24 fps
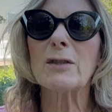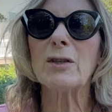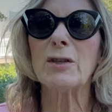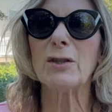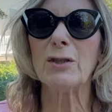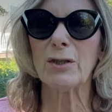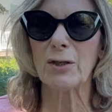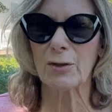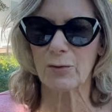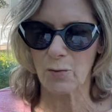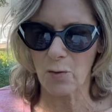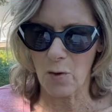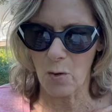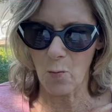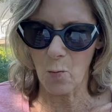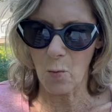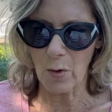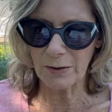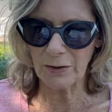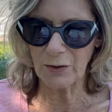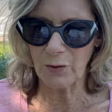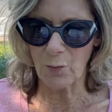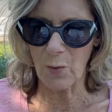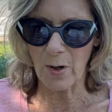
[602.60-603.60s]
to do and
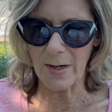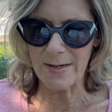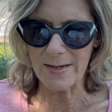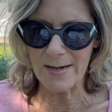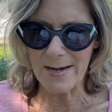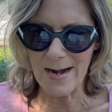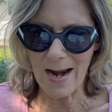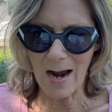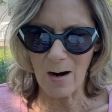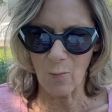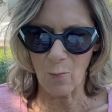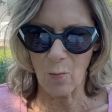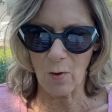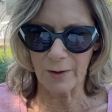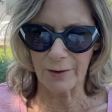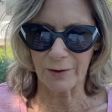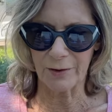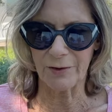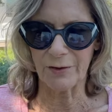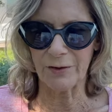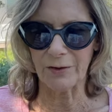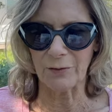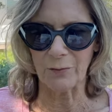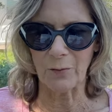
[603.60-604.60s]
what do I not want to
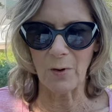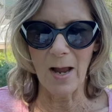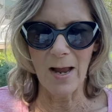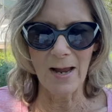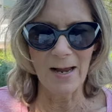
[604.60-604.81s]
do.